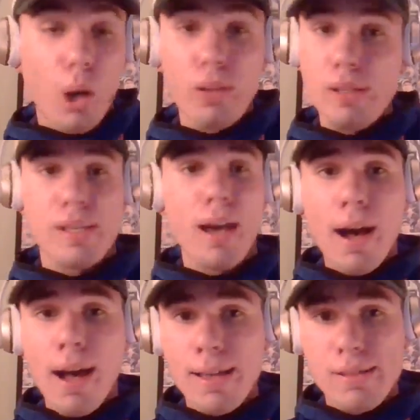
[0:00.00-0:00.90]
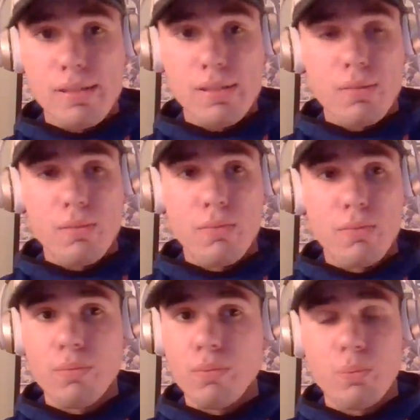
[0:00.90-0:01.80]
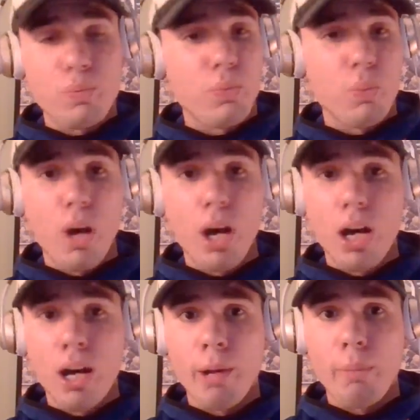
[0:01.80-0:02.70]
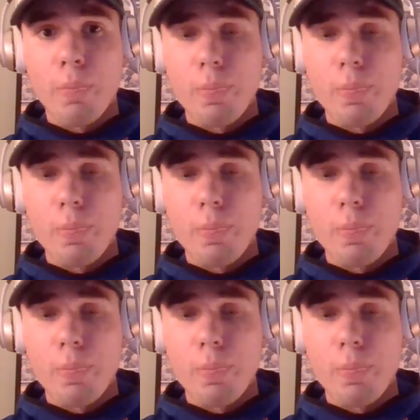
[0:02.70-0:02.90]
these guys that